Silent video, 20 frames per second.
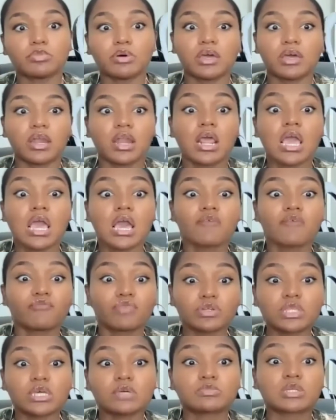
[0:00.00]
But
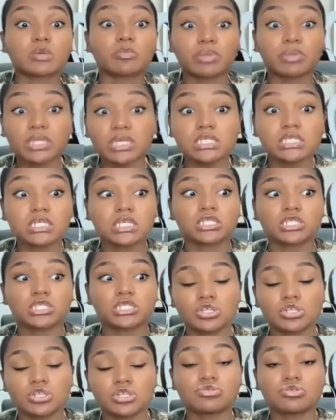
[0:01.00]
for them to please
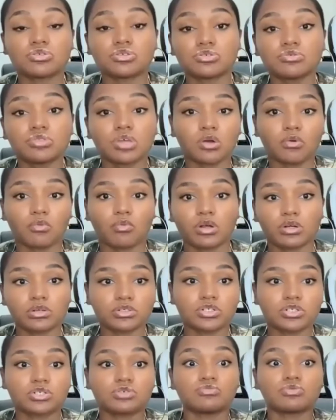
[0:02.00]
continue to do their
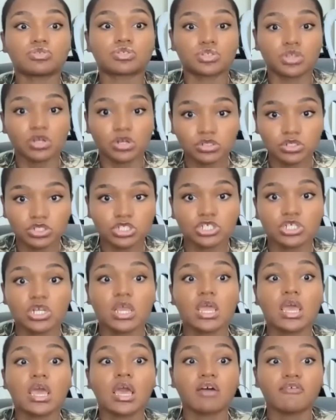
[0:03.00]
work to search
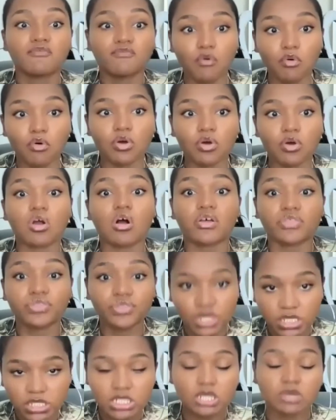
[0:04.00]
for
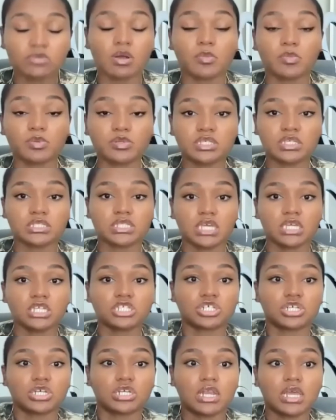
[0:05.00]
authentic
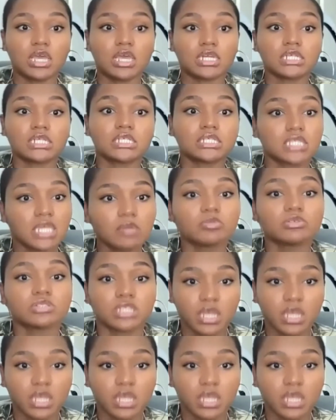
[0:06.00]
representation in a disabled